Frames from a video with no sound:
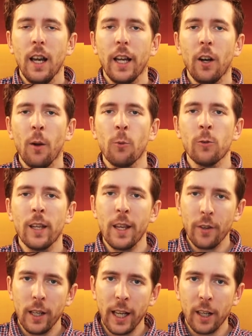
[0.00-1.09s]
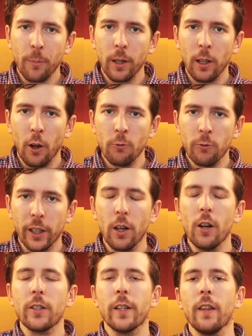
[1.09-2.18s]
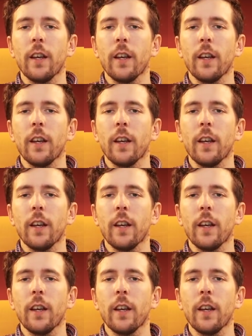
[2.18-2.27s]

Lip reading: and I will leave a link below regarding